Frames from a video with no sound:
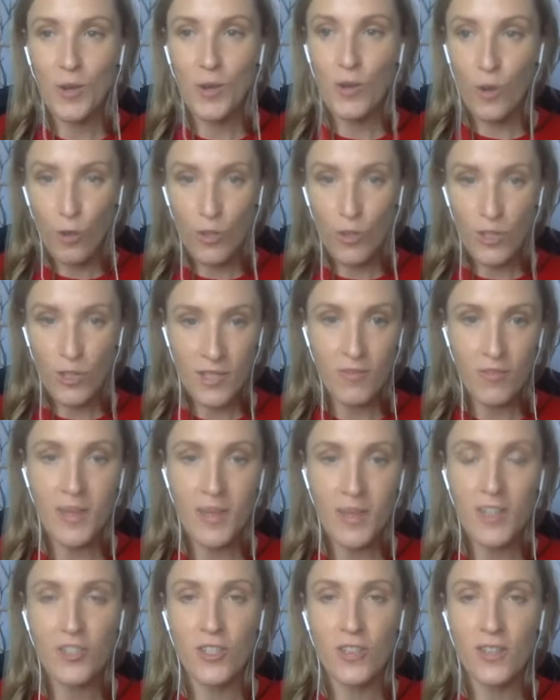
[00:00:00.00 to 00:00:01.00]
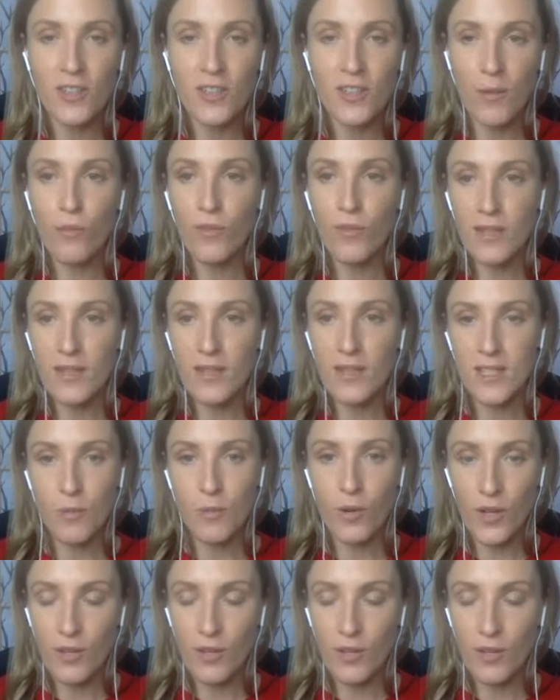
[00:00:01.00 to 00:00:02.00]
golden information that will really
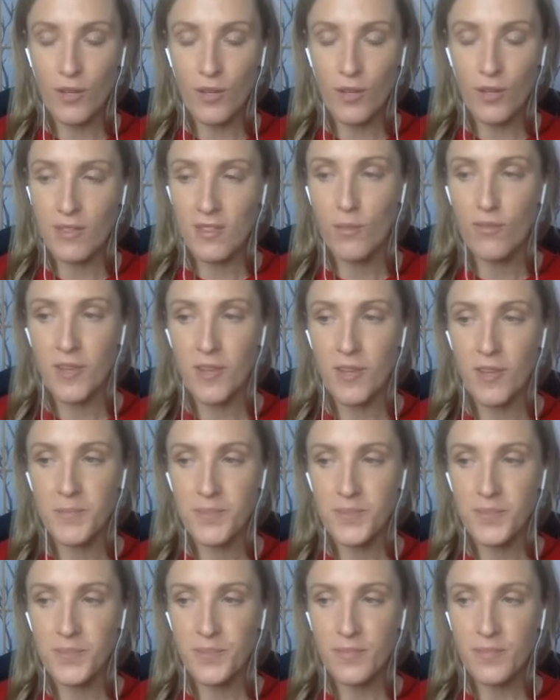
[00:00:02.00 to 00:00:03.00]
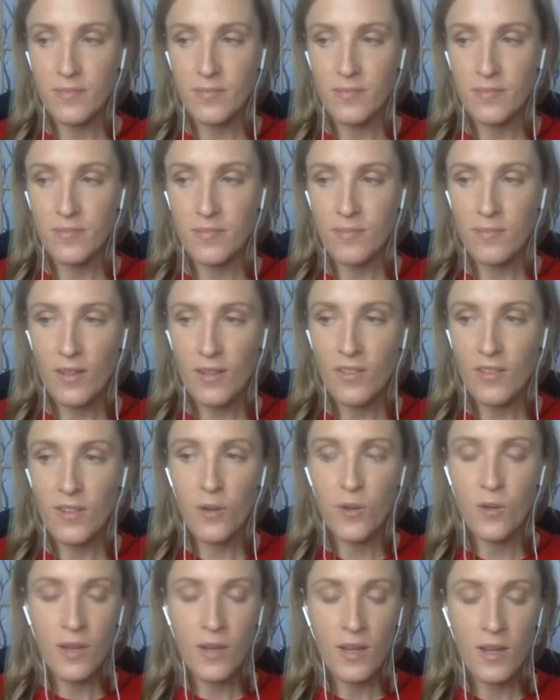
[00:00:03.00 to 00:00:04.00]
support you this time of year.
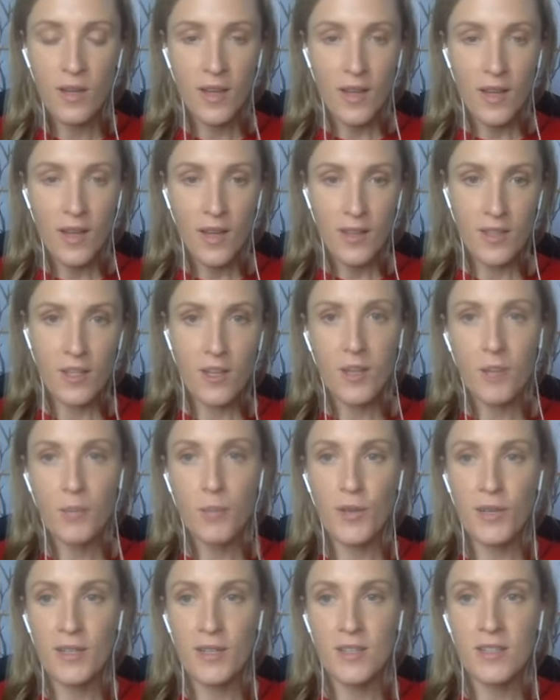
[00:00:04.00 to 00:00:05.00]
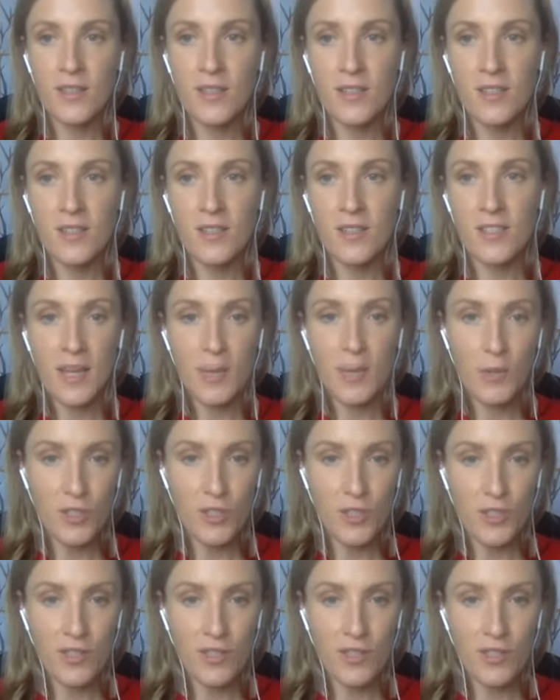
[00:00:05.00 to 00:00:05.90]
So the third point today, which